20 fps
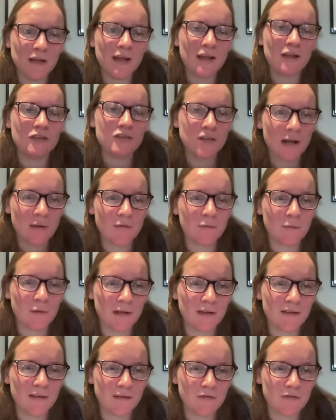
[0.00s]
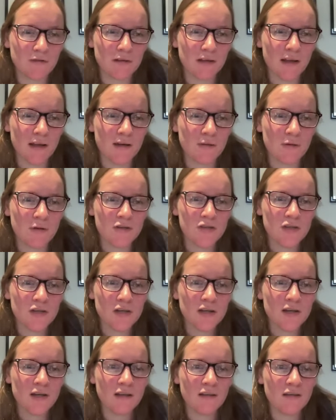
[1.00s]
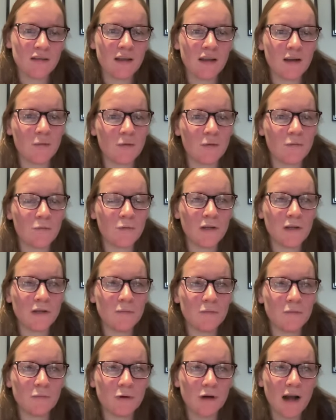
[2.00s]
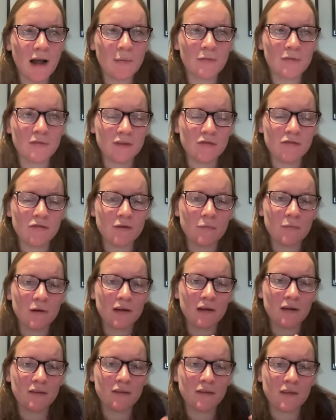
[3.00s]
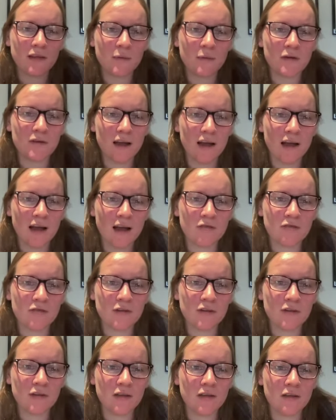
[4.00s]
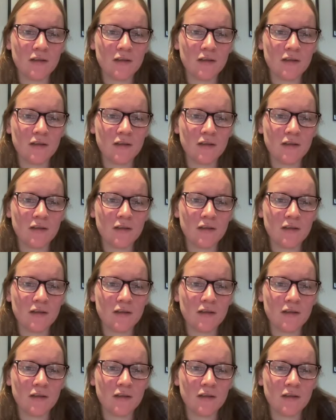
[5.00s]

English and I was speaking a different language, then it would be perhaps different because they would have